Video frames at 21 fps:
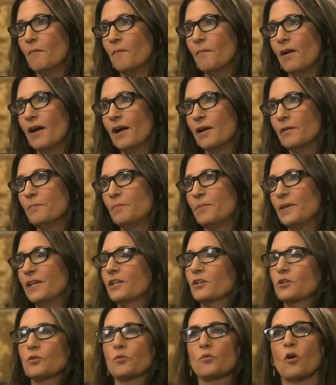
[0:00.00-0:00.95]
My
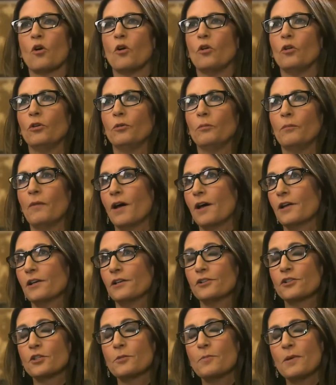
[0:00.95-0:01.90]
biggest role
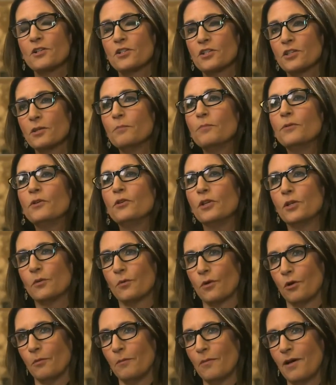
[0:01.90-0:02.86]
model, especially beauty
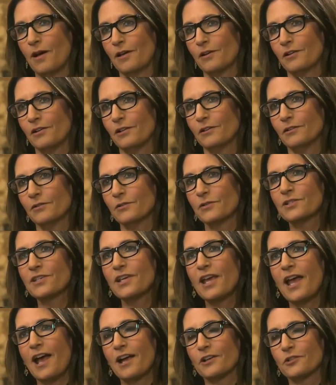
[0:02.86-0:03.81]
role model,
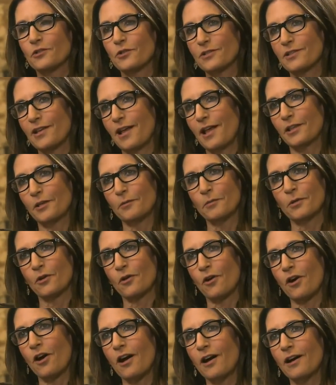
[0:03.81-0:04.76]
was the actress Ali
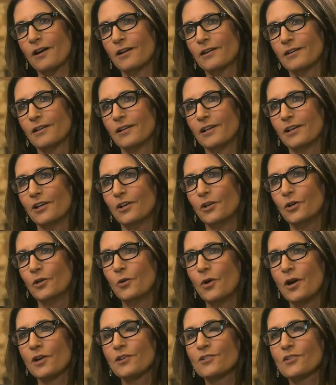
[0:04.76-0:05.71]
MacGraw,
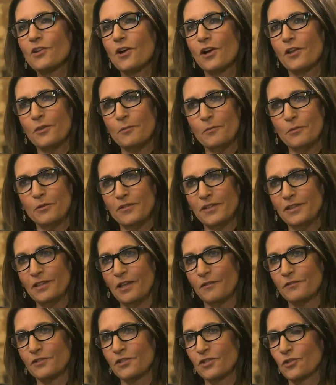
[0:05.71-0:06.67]
who I saw in the movie
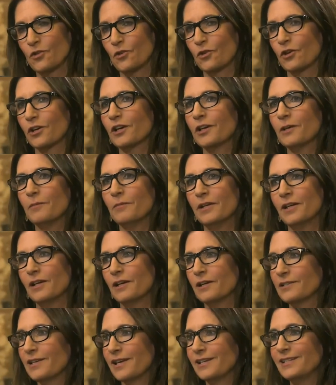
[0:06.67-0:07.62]
Love Story,
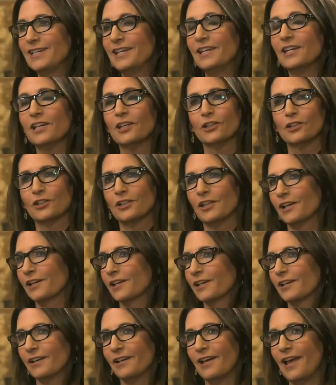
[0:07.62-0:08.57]
because I didn't look
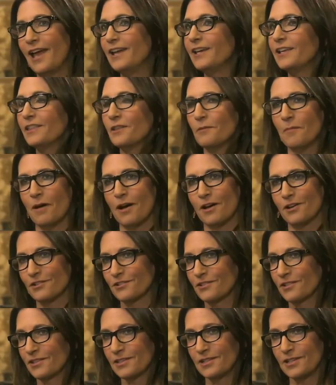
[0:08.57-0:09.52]
like any of the
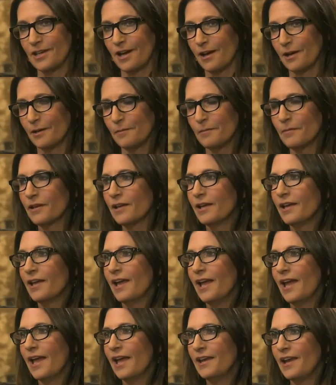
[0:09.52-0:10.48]
models at the time.
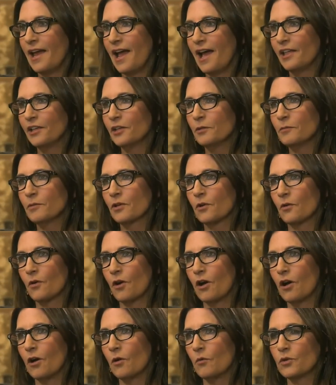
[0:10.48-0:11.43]
And Ali
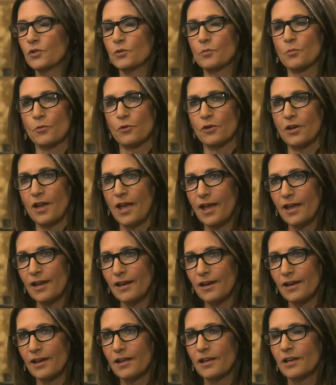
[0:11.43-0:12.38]
MacGraw was
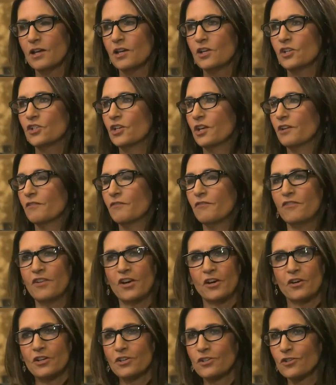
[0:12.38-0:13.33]
brunette. She had
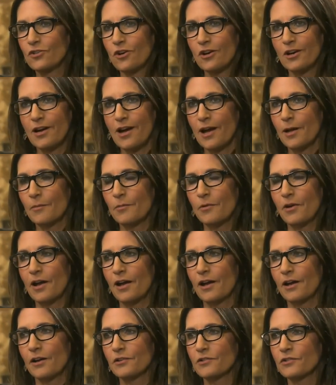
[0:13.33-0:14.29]
very strong
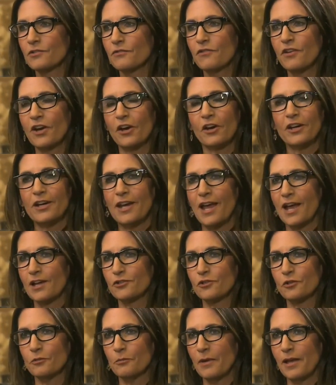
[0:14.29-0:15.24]
eyebrows, very
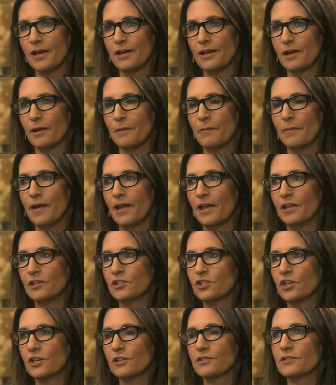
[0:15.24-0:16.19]
natural makeup,
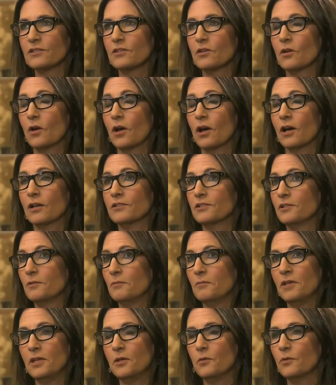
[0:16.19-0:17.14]
and just,
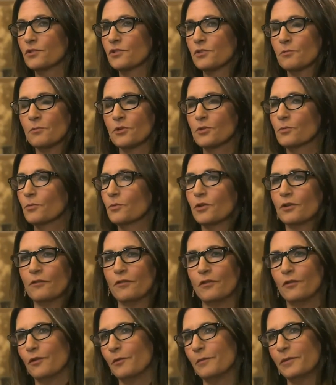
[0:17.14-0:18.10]
to me, was the most
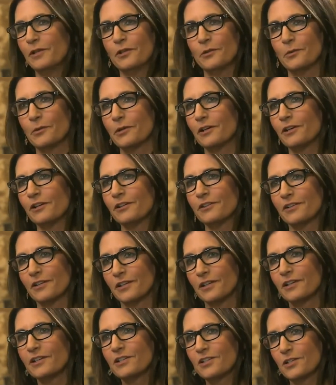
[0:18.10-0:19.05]
beautiful woman in the world.
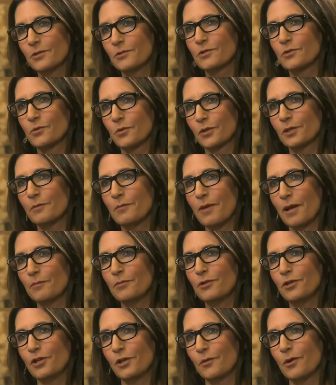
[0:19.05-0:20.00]
She was really my
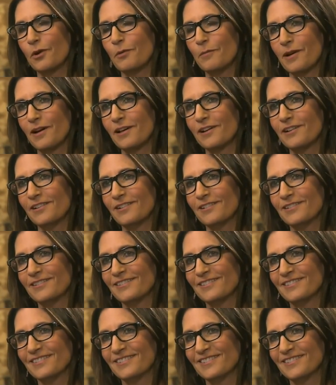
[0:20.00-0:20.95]
beauty role model.